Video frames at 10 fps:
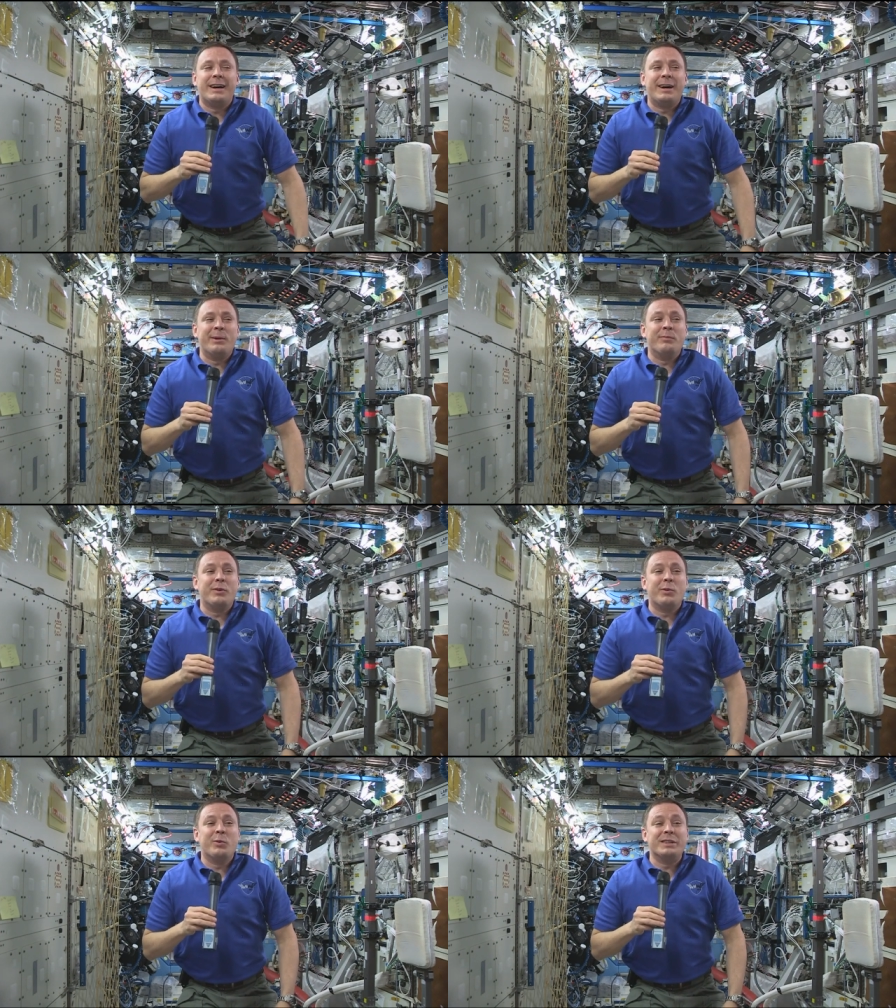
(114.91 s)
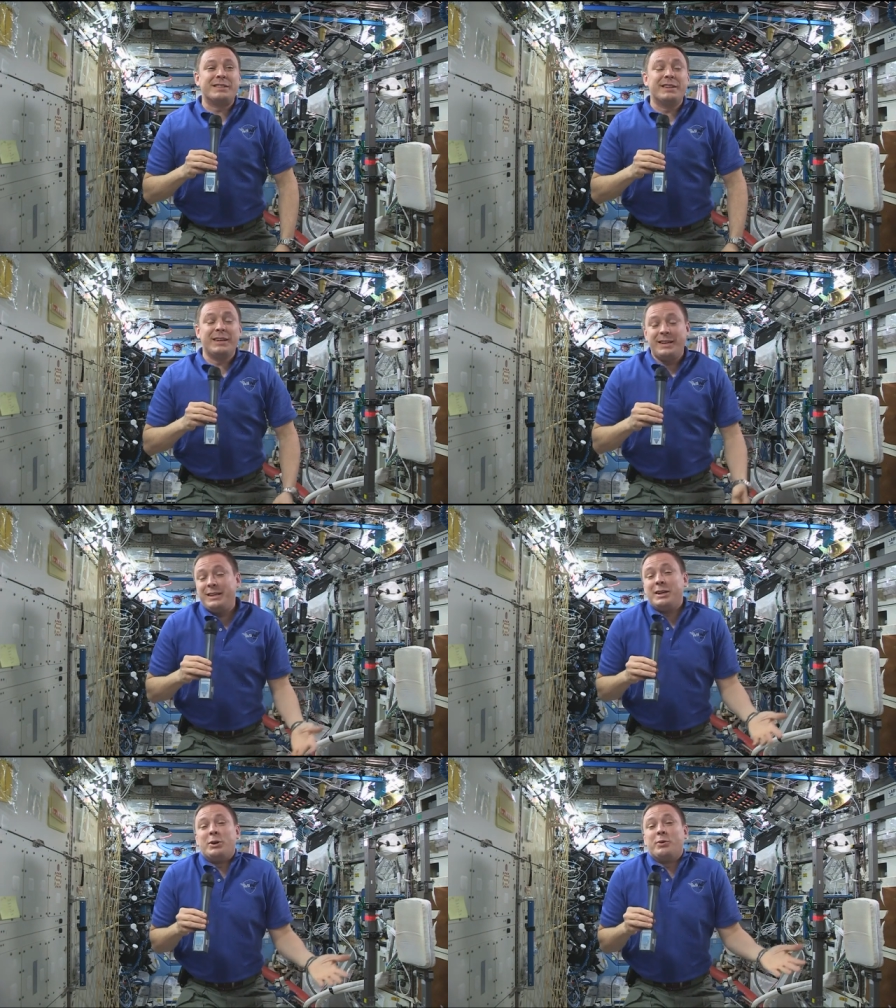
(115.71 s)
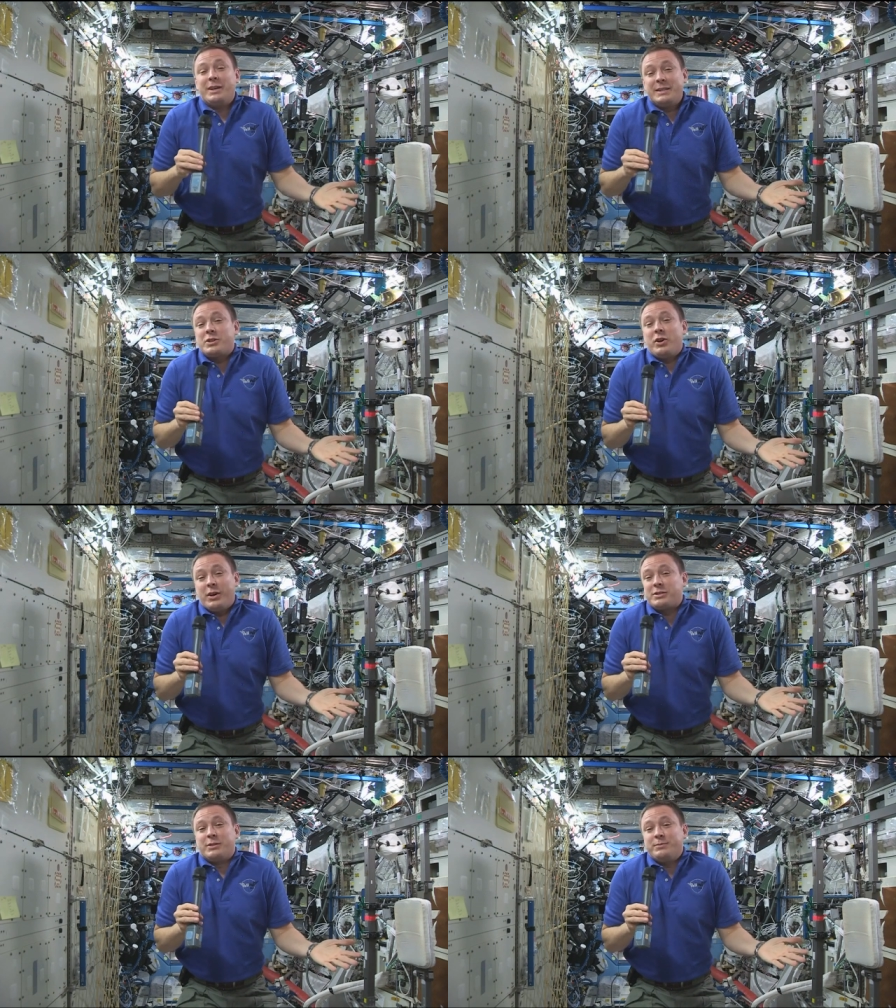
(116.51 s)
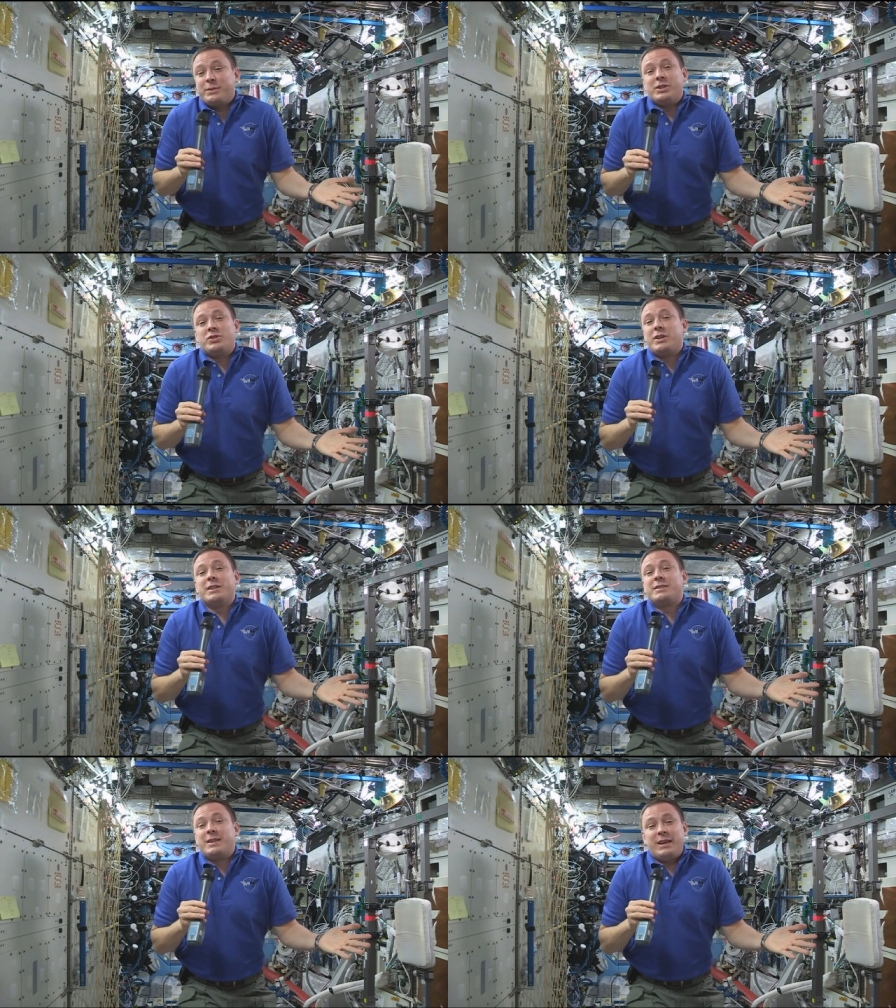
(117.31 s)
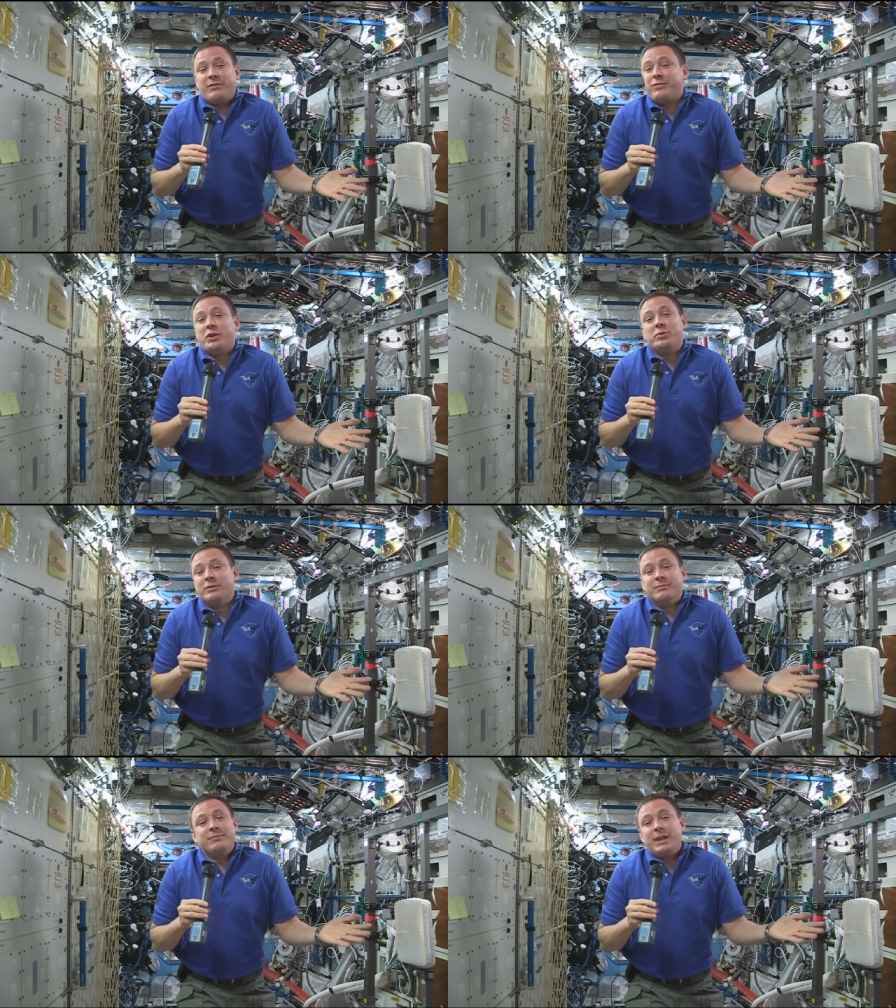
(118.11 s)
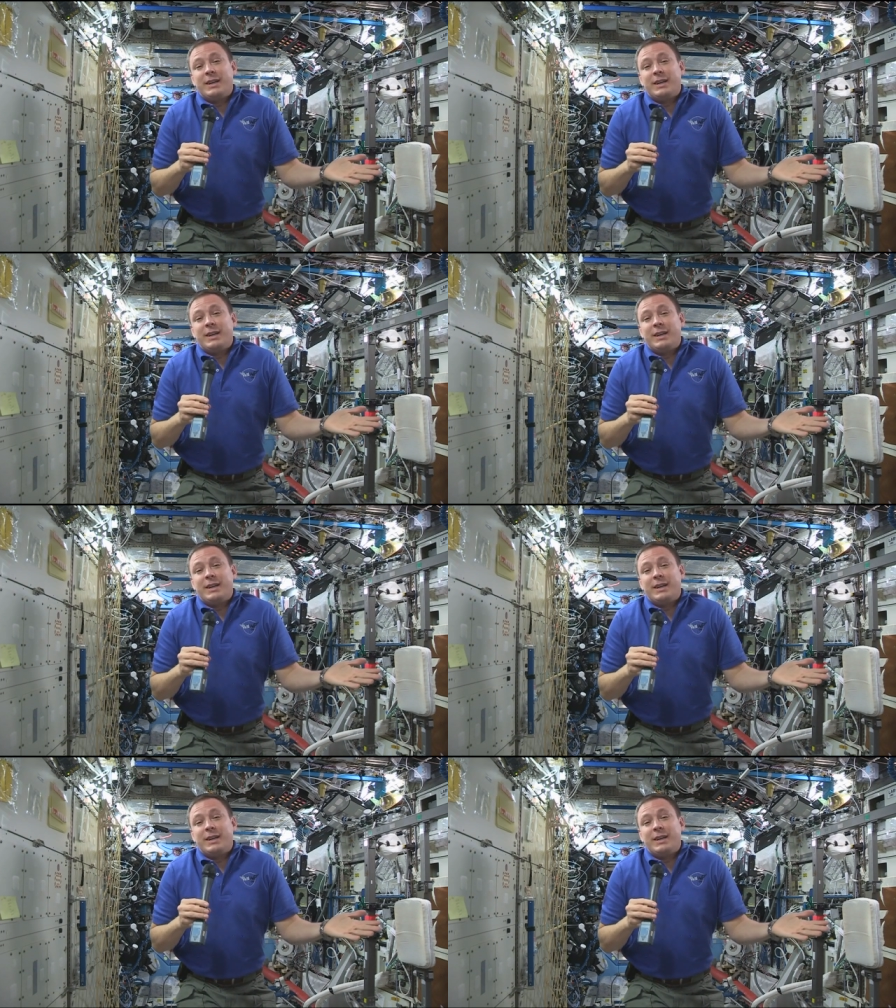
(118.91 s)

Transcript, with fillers: Um, what you know, it's awesome because you get to see it floating,